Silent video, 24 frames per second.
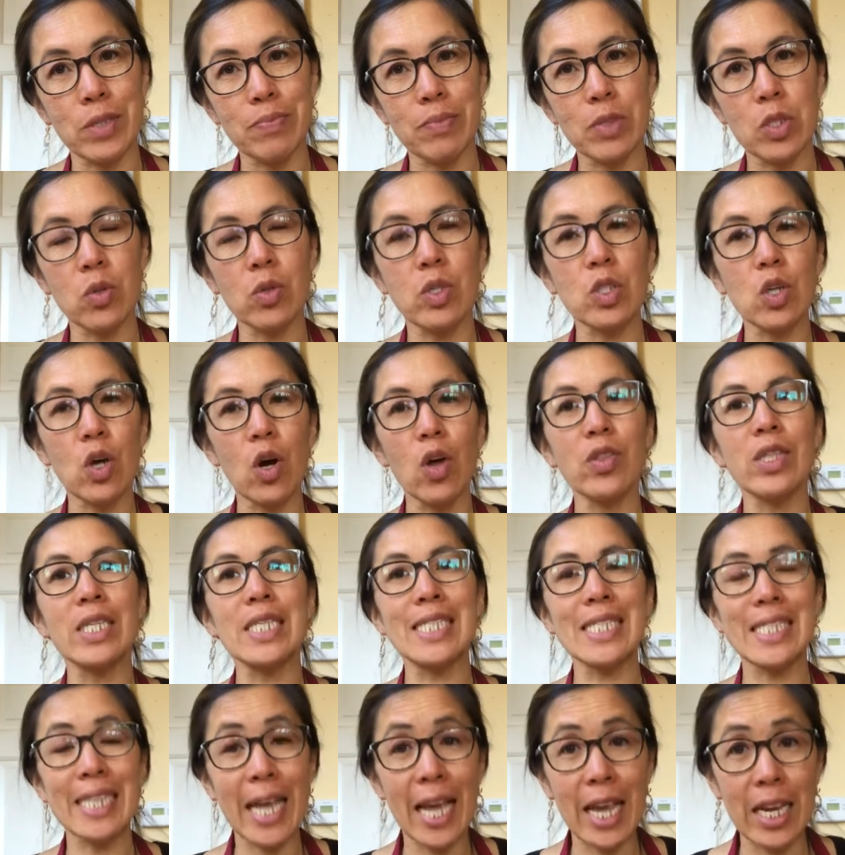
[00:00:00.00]
So it's called the
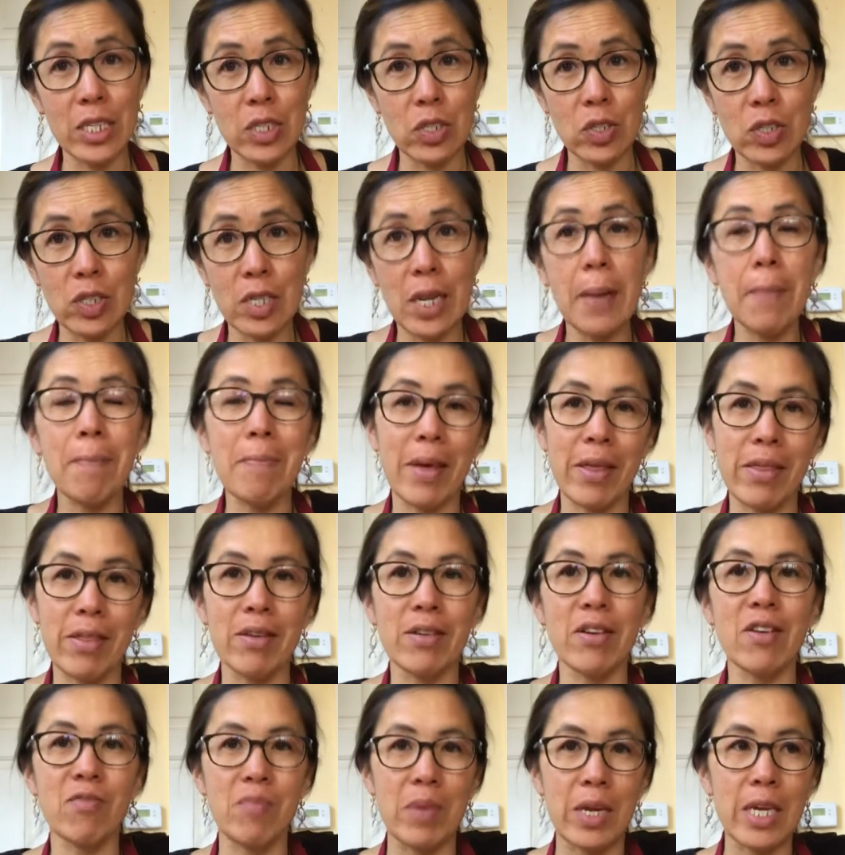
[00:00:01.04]
standard method
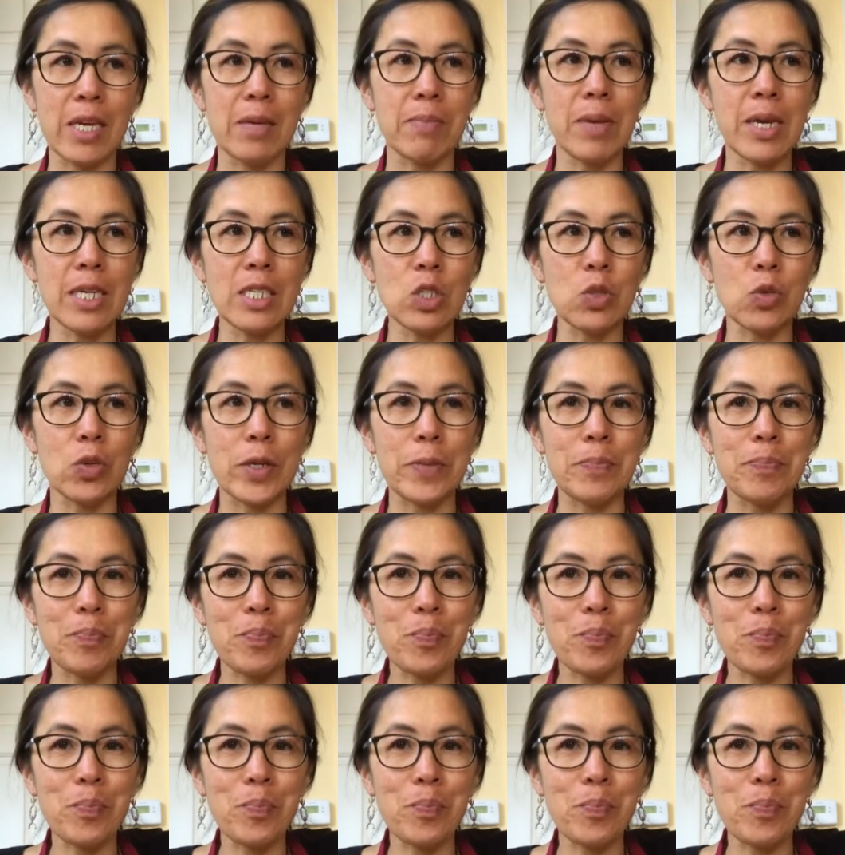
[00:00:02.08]
of making pastry.